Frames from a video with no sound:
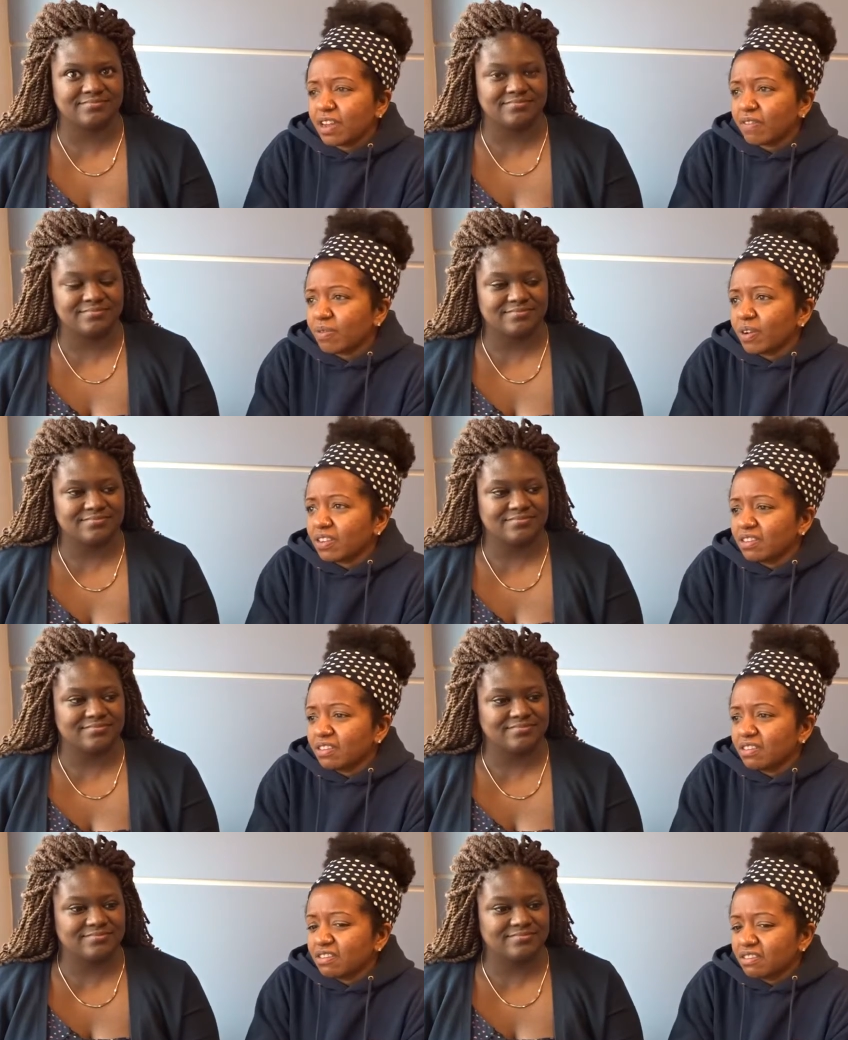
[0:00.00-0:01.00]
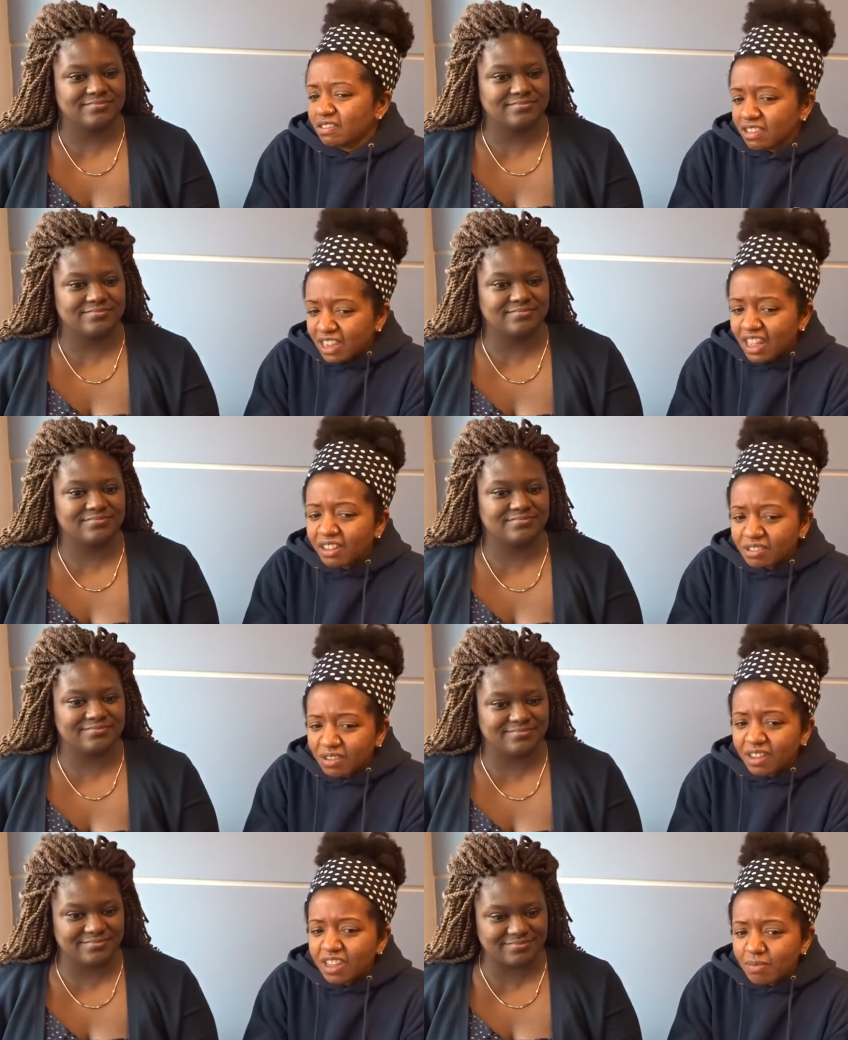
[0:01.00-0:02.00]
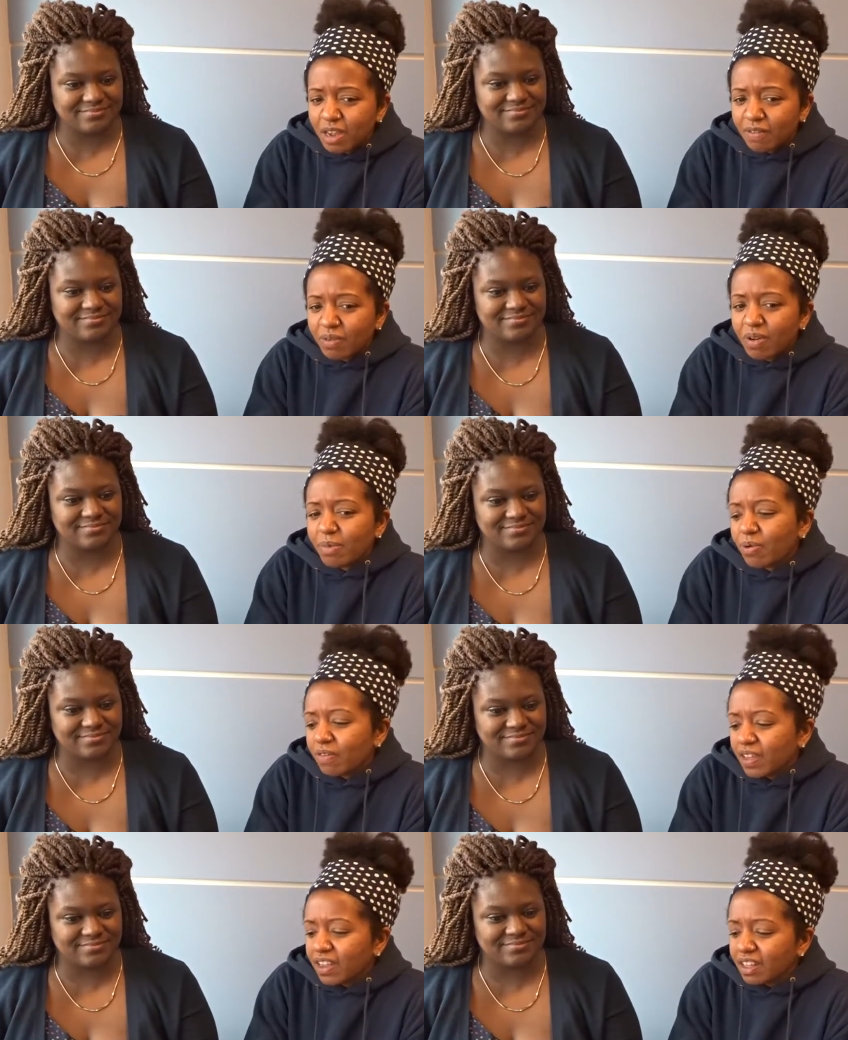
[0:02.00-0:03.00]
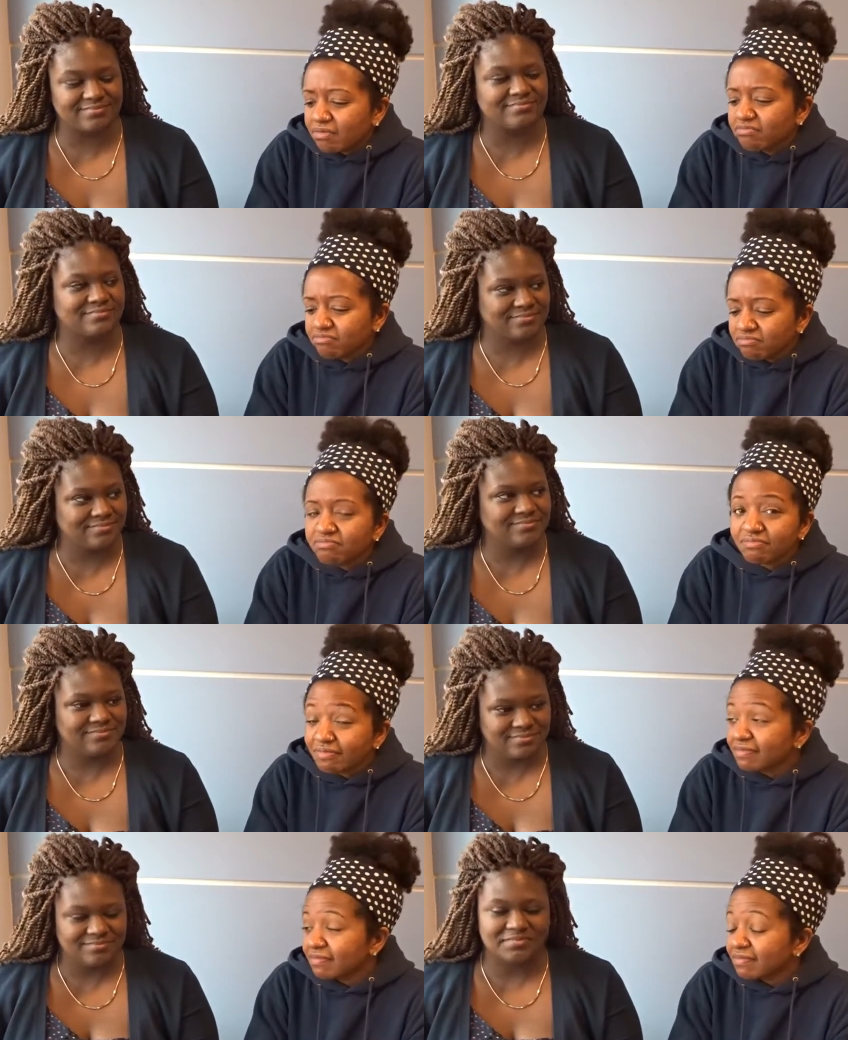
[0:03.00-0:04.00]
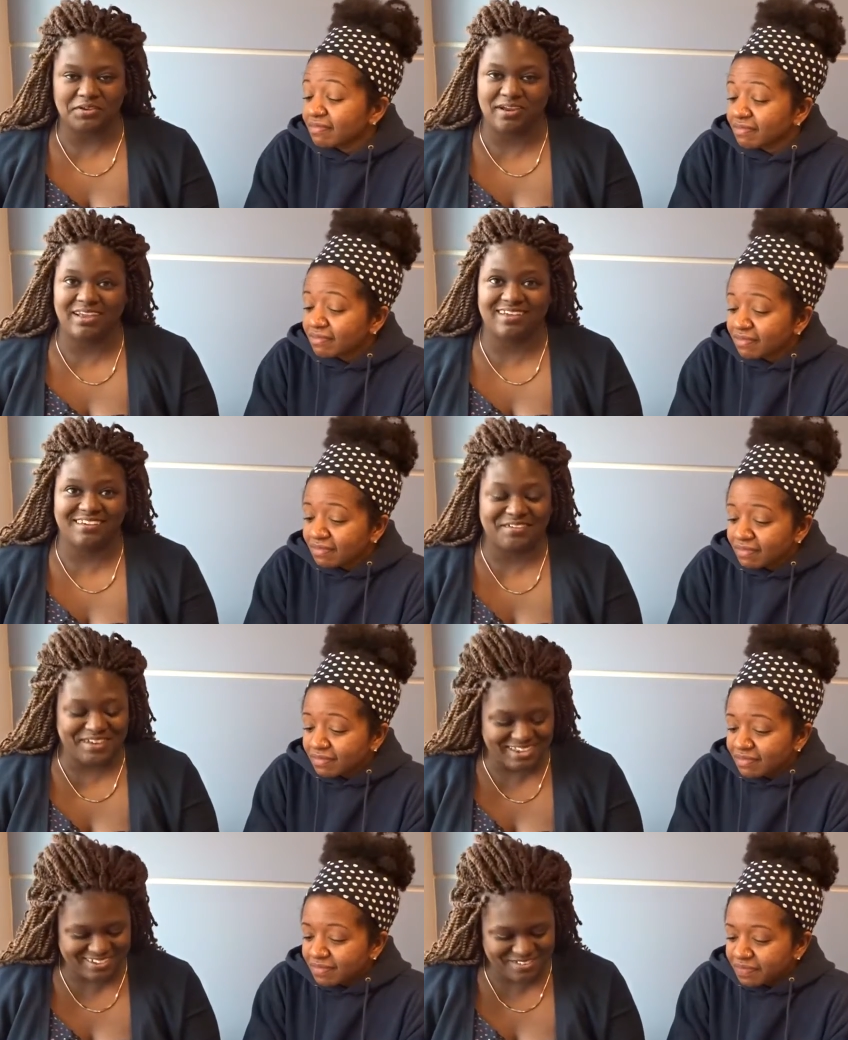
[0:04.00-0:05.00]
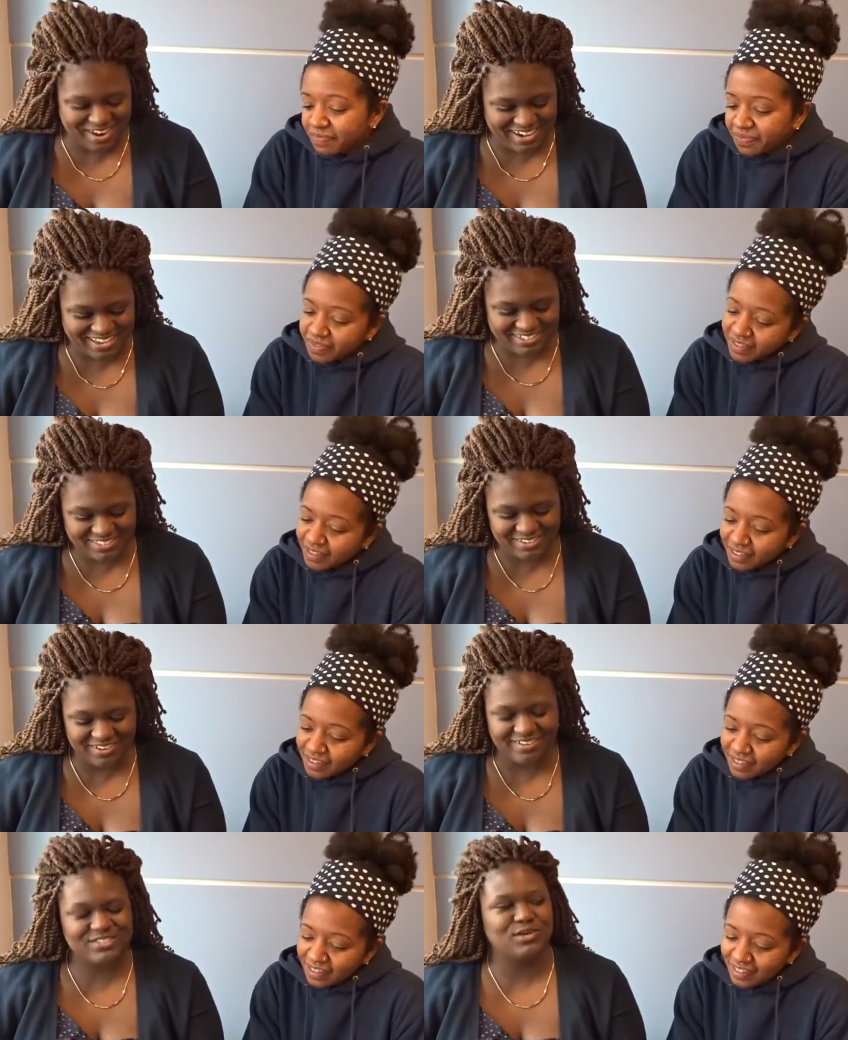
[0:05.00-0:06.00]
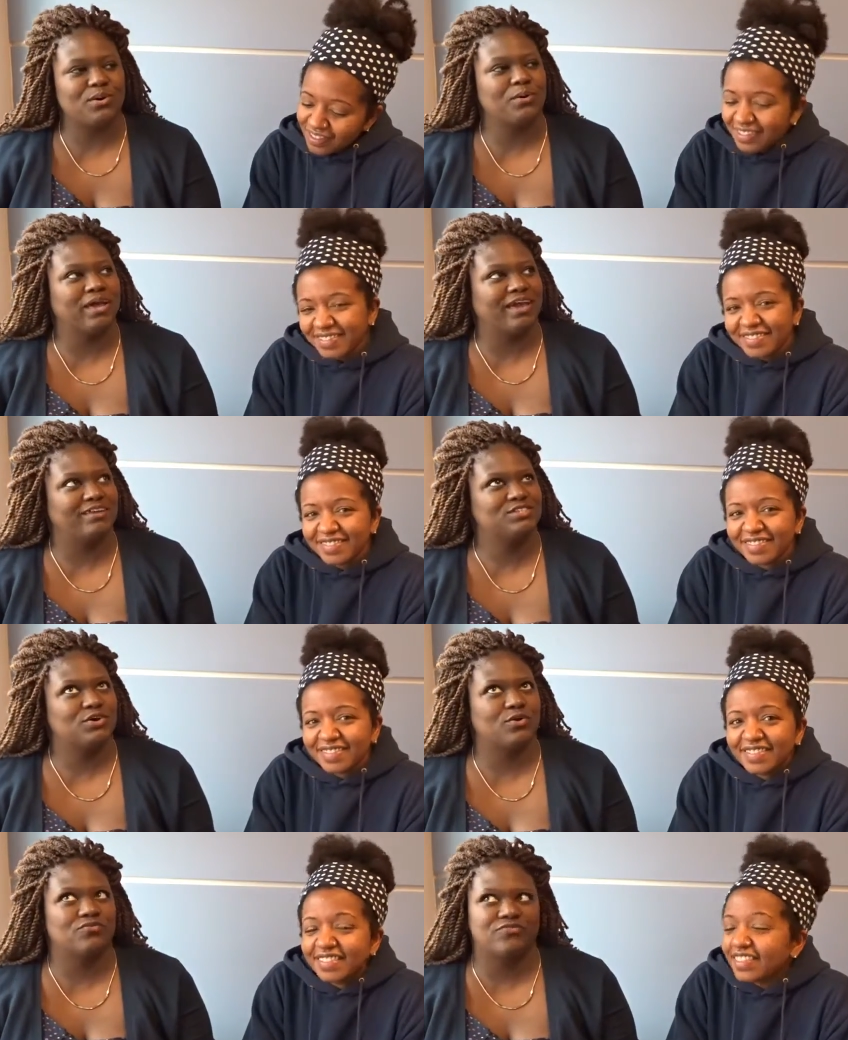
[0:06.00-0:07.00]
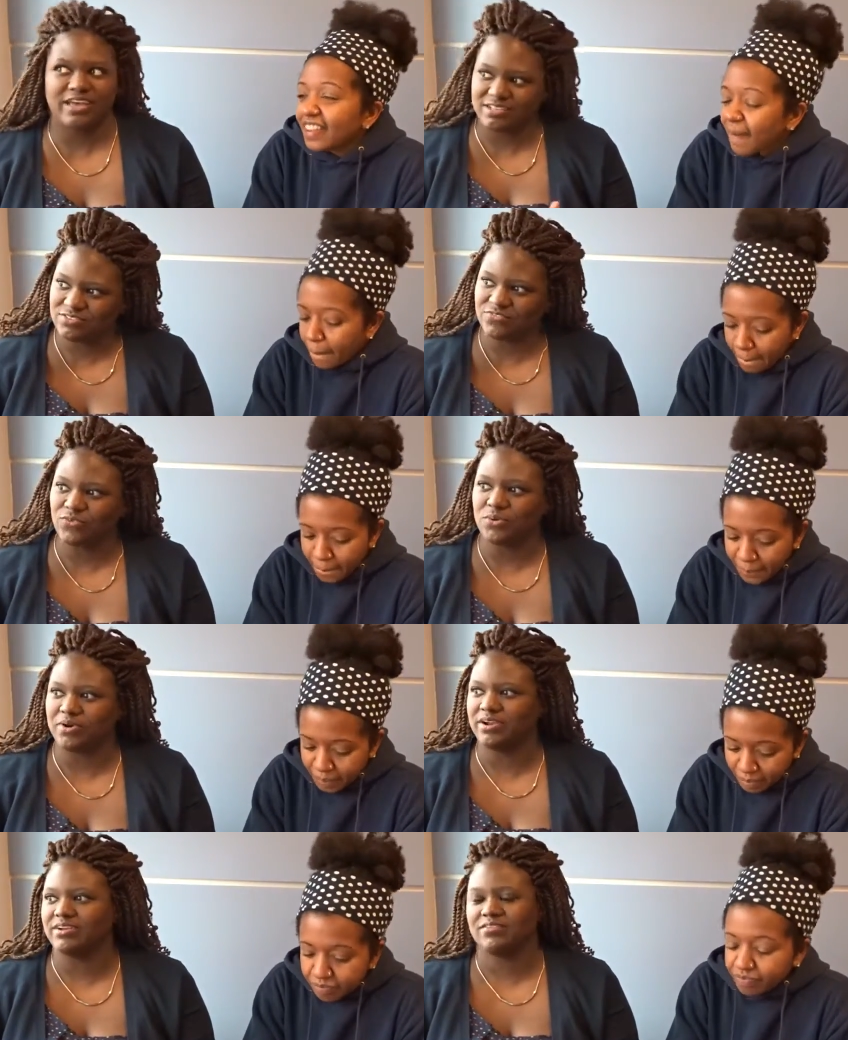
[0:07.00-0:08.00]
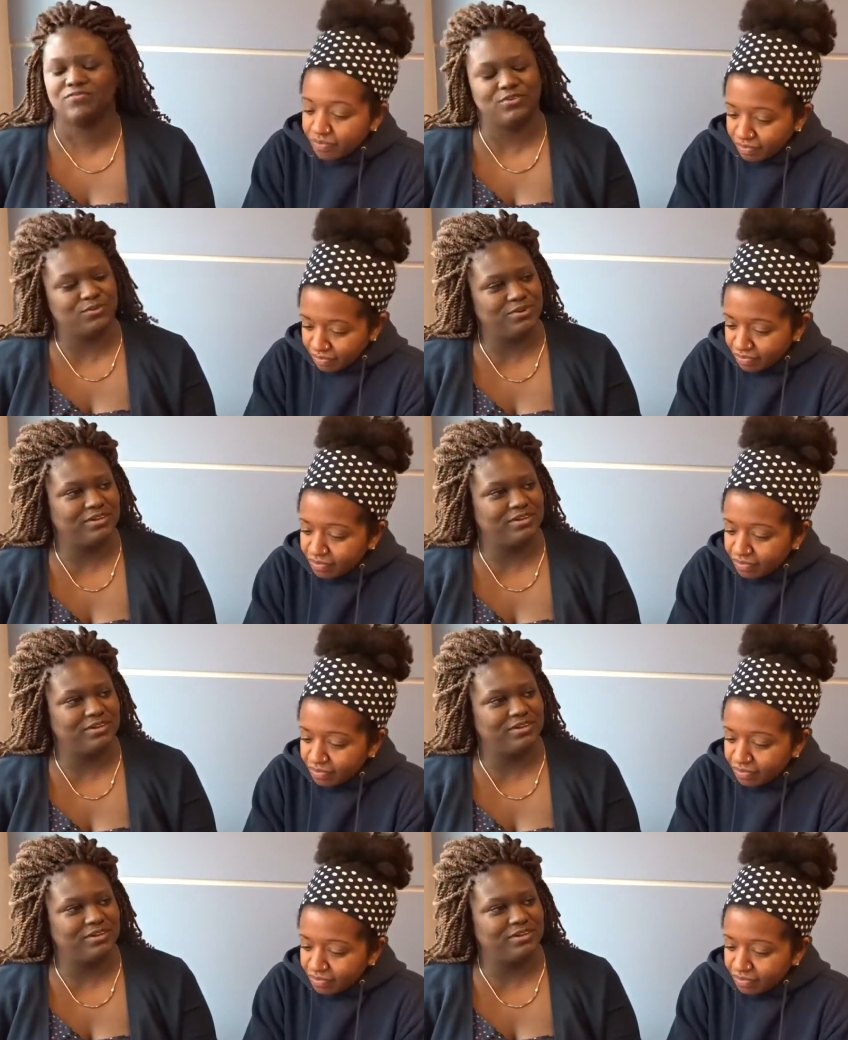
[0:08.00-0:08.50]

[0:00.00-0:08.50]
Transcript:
Speaker 1: everyone together. It's going to keep everyone
Speaker 2: motivated. Great, great, great answer. So, okay, so fast forward a few mm-hmm.